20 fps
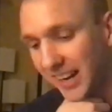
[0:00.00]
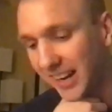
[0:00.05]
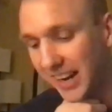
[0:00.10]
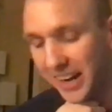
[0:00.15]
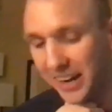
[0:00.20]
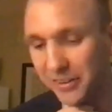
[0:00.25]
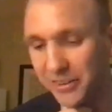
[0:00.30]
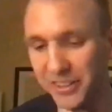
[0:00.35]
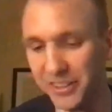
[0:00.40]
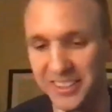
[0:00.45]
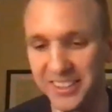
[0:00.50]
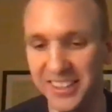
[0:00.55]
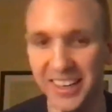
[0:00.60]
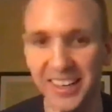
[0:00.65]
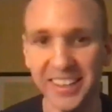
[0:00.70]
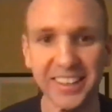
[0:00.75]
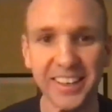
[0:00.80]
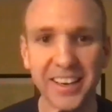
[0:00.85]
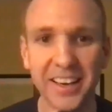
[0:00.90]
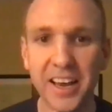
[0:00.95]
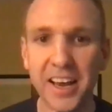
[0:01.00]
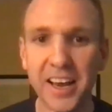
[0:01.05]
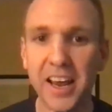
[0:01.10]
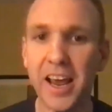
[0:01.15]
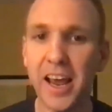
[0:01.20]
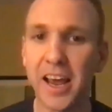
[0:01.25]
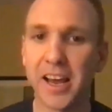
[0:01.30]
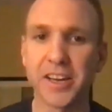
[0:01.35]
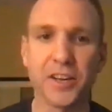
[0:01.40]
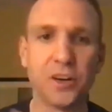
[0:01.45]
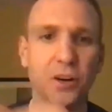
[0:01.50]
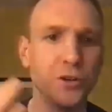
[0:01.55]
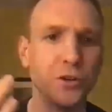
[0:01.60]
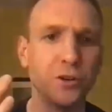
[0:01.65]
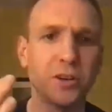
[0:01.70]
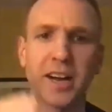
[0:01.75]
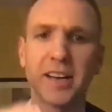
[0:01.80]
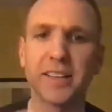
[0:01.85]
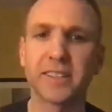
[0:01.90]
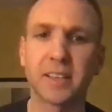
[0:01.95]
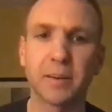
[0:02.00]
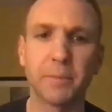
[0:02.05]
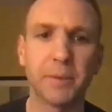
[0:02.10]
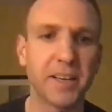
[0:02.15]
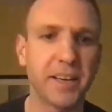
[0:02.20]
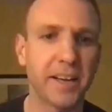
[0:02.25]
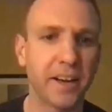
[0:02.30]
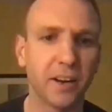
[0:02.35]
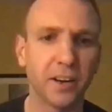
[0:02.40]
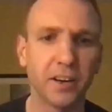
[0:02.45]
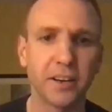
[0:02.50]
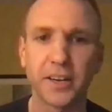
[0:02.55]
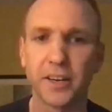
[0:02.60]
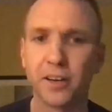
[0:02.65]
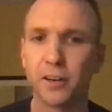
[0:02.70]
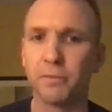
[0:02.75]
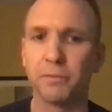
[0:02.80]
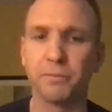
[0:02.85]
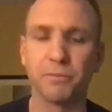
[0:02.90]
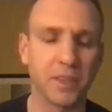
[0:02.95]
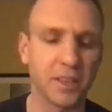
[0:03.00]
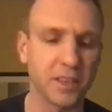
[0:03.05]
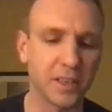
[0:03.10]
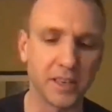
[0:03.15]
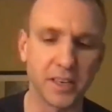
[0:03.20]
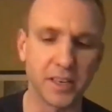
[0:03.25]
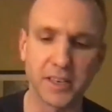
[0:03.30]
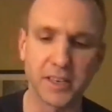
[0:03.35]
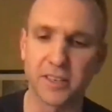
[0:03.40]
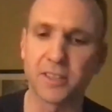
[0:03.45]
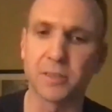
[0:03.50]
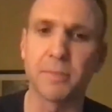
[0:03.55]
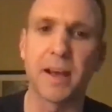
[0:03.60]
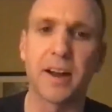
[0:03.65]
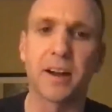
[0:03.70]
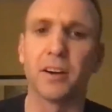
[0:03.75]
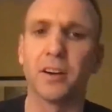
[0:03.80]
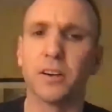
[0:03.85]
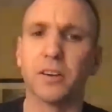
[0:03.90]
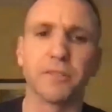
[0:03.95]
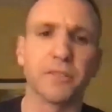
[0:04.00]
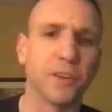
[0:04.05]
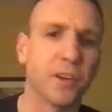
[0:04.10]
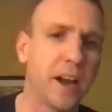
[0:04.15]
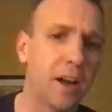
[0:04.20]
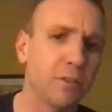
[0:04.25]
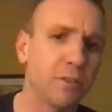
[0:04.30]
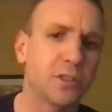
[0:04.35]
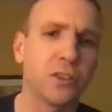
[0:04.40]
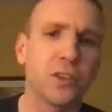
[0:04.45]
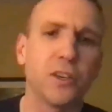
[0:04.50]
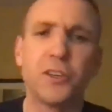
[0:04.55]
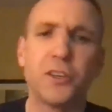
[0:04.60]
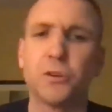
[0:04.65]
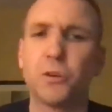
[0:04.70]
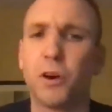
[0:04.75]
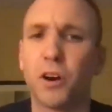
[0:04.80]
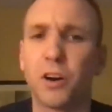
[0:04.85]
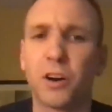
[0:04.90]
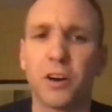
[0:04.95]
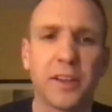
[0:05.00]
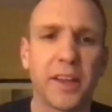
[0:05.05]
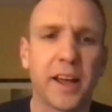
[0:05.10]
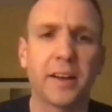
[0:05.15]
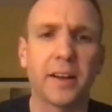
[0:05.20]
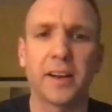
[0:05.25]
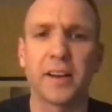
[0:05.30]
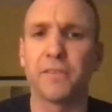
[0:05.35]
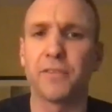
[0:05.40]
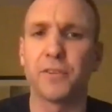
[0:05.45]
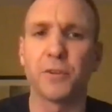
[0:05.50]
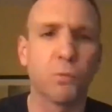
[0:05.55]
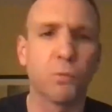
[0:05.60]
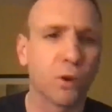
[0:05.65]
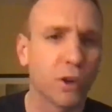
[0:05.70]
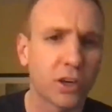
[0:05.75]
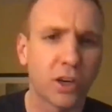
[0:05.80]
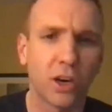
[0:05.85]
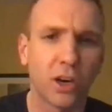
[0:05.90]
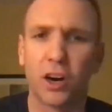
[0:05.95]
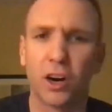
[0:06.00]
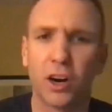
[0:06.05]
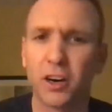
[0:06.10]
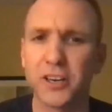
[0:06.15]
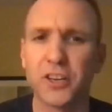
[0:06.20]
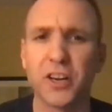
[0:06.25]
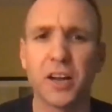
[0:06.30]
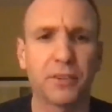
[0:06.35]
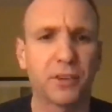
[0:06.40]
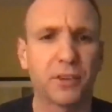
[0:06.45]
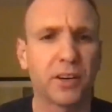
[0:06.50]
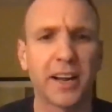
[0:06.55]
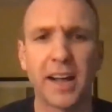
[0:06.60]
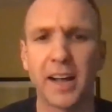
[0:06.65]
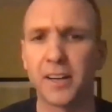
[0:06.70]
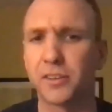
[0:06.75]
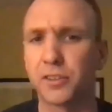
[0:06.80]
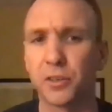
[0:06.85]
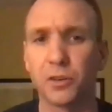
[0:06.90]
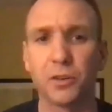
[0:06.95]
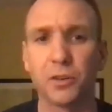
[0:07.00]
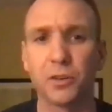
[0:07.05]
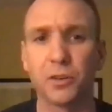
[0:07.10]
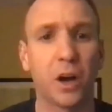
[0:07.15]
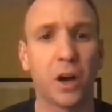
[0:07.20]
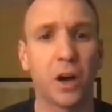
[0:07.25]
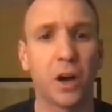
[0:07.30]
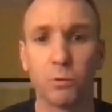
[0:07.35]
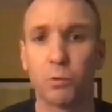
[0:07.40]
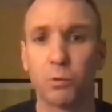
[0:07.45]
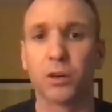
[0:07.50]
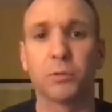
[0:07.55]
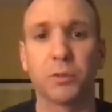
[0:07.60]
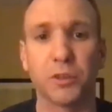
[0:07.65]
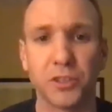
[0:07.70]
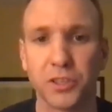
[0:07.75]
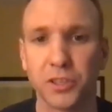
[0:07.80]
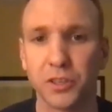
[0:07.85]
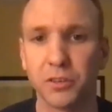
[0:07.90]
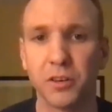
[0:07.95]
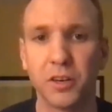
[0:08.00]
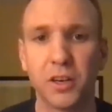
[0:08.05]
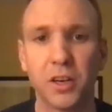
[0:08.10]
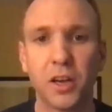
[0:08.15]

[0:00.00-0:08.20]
I was like, hey, you know, you guys come in here, you know, it doesn't matter if you're how good you are or that. If you work hard and you have a good attitude, I'll work with you.